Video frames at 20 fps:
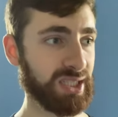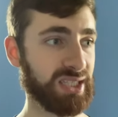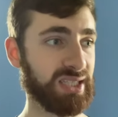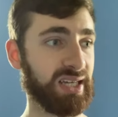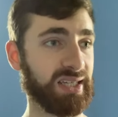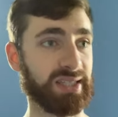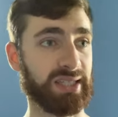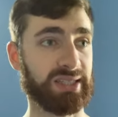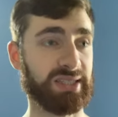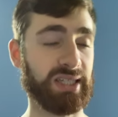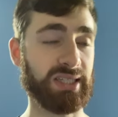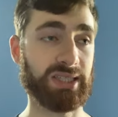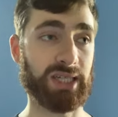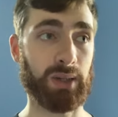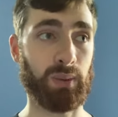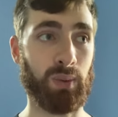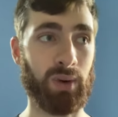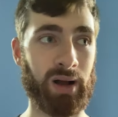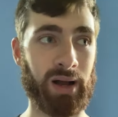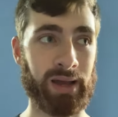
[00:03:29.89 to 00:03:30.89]
Guys like
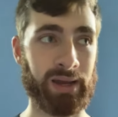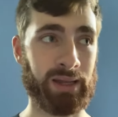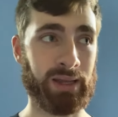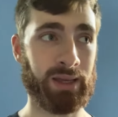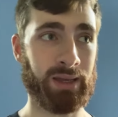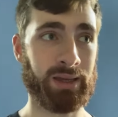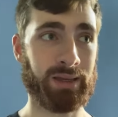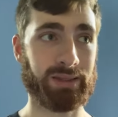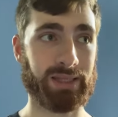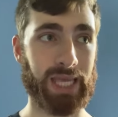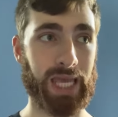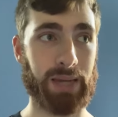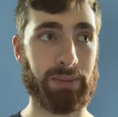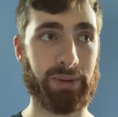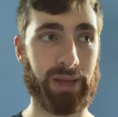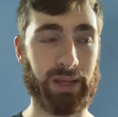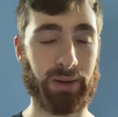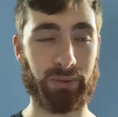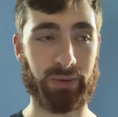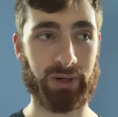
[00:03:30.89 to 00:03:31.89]
TJ Watt, Cam
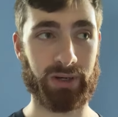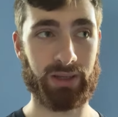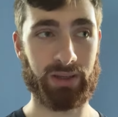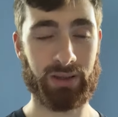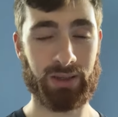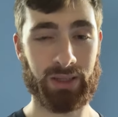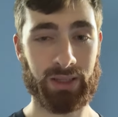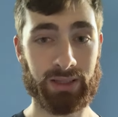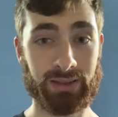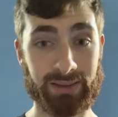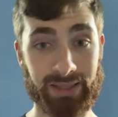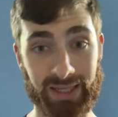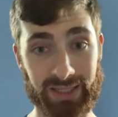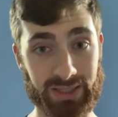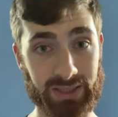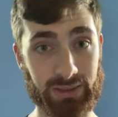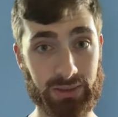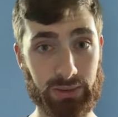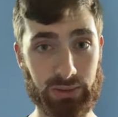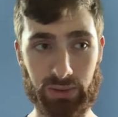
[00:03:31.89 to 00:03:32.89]
Hayward,
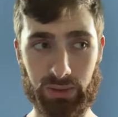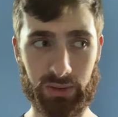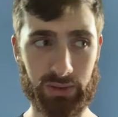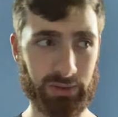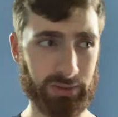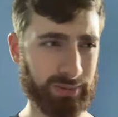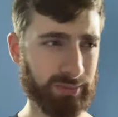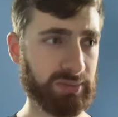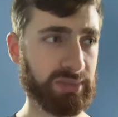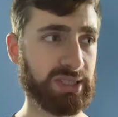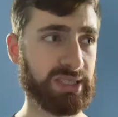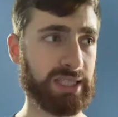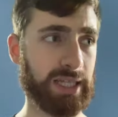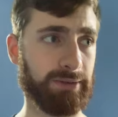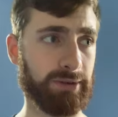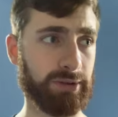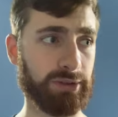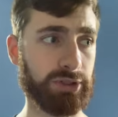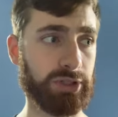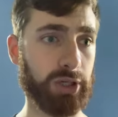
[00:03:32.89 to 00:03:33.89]
Tyson Alulu,
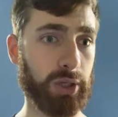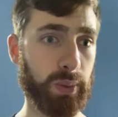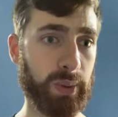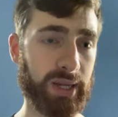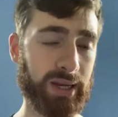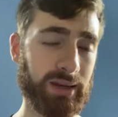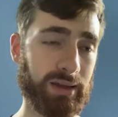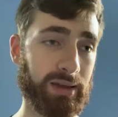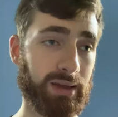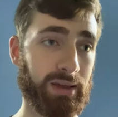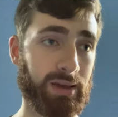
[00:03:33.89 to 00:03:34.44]
Stephon Tuitt.